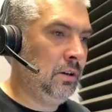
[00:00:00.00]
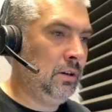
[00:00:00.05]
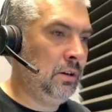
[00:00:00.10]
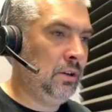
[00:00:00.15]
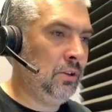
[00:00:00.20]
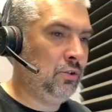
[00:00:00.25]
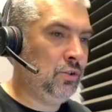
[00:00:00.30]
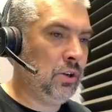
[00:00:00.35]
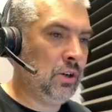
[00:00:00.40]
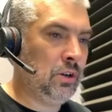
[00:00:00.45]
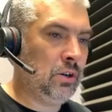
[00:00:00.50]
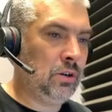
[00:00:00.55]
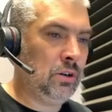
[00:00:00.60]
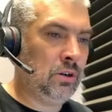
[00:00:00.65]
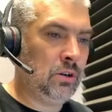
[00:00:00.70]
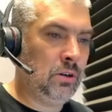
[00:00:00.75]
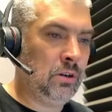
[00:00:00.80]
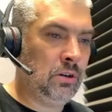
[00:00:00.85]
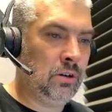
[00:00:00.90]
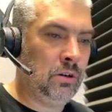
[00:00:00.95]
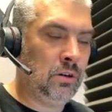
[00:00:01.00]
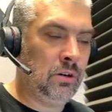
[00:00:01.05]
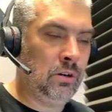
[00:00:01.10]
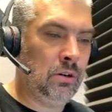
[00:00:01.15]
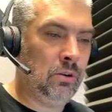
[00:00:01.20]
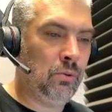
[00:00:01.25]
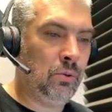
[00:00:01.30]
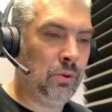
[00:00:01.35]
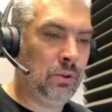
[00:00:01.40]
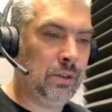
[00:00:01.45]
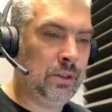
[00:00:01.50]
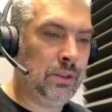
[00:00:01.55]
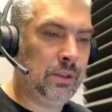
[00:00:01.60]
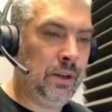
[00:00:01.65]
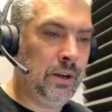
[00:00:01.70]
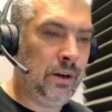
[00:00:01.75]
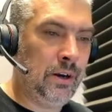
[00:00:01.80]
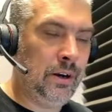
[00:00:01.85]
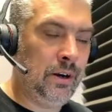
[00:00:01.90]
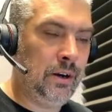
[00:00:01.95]
and check what is
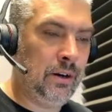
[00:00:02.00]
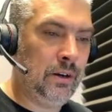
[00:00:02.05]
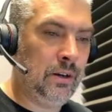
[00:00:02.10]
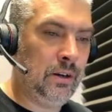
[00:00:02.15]
there.